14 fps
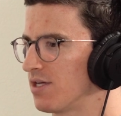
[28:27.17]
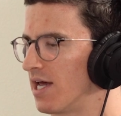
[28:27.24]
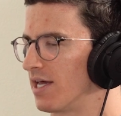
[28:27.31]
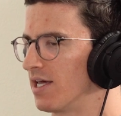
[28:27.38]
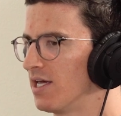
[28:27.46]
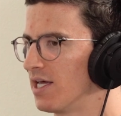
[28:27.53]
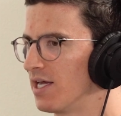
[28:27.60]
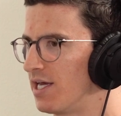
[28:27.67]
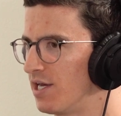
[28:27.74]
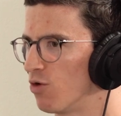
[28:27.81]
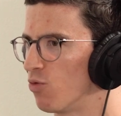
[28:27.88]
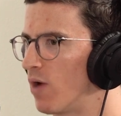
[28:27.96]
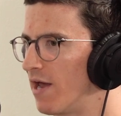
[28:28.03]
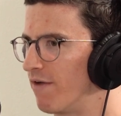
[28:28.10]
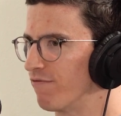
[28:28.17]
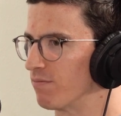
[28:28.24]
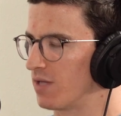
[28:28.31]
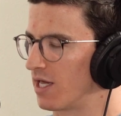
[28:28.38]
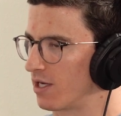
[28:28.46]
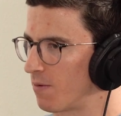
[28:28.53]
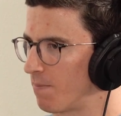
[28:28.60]
like get away
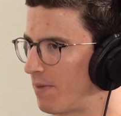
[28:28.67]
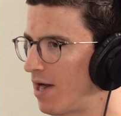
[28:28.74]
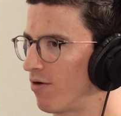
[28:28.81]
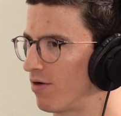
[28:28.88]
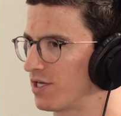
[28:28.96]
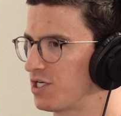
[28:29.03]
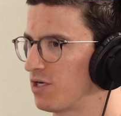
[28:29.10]
from like comparing